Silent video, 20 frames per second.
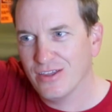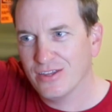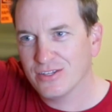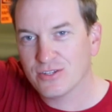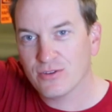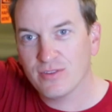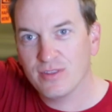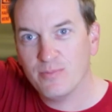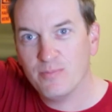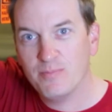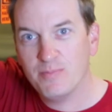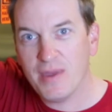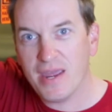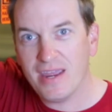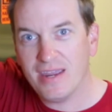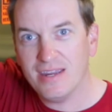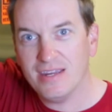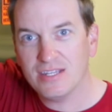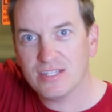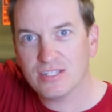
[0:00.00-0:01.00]
So the
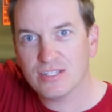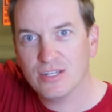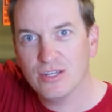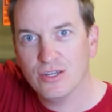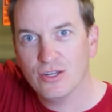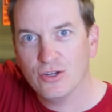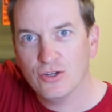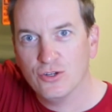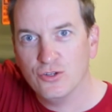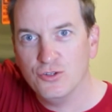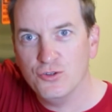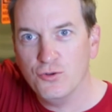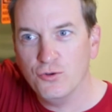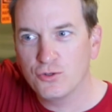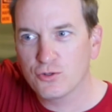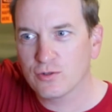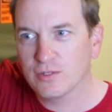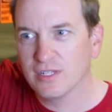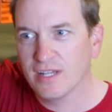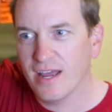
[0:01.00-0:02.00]
base
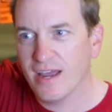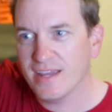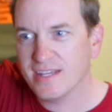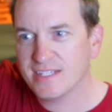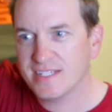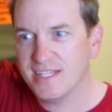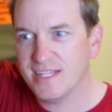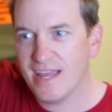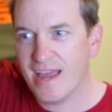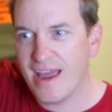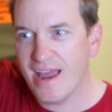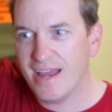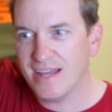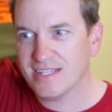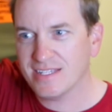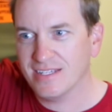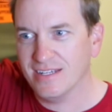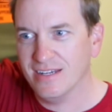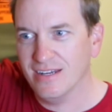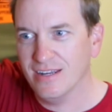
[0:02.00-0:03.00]
neutralized the
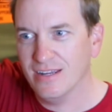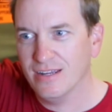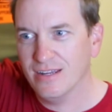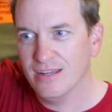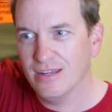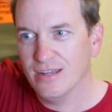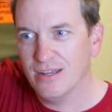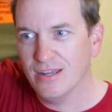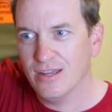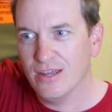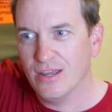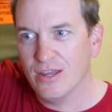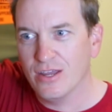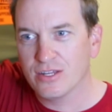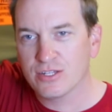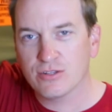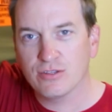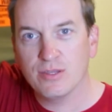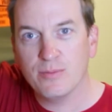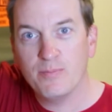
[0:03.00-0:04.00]
acid.
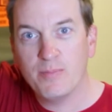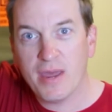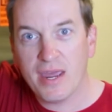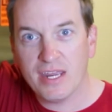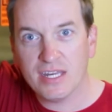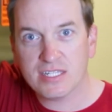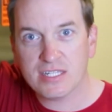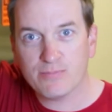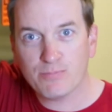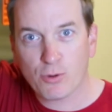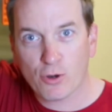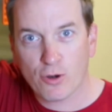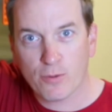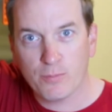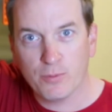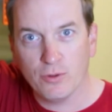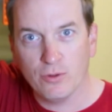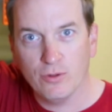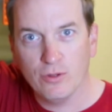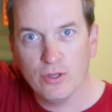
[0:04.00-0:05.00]
So the base
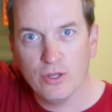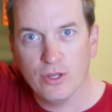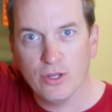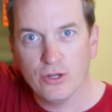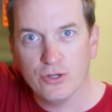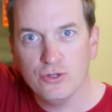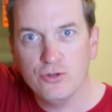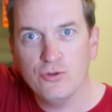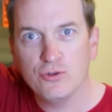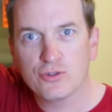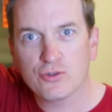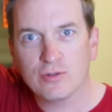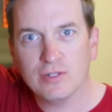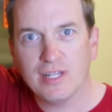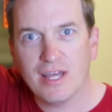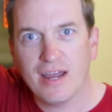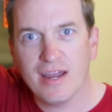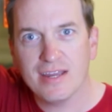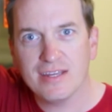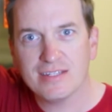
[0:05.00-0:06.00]
purple
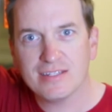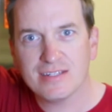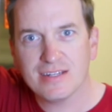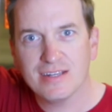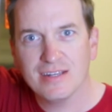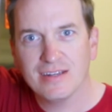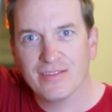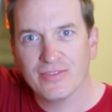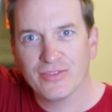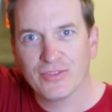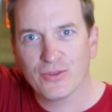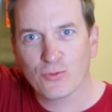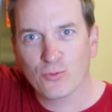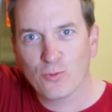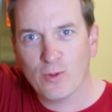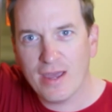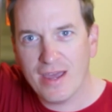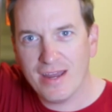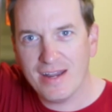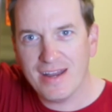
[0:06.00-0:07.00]
neutralized the
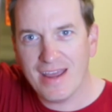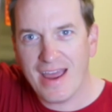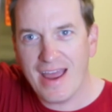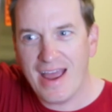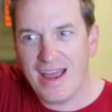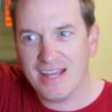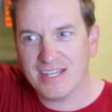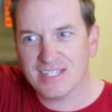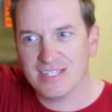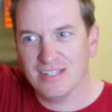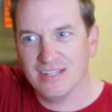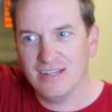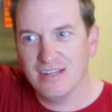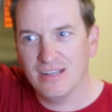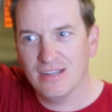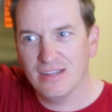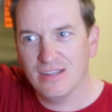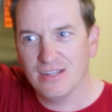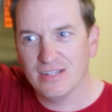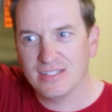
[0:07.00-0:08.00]
red acid
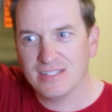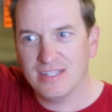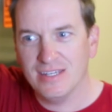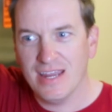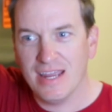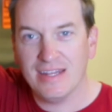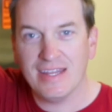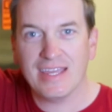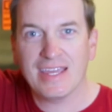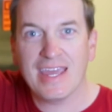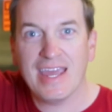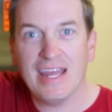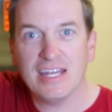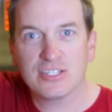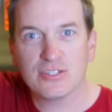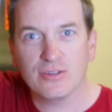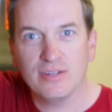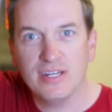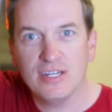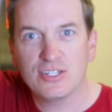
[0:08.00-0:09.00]
and they
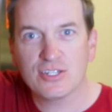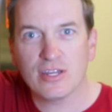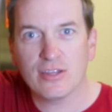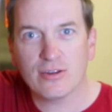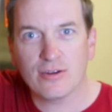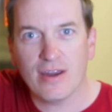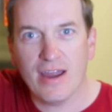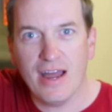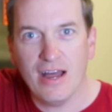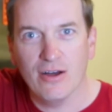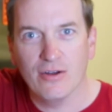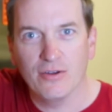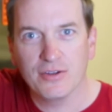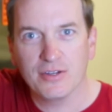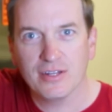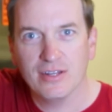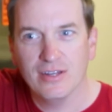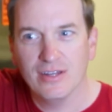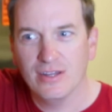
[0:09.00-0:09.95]
canceled each other out.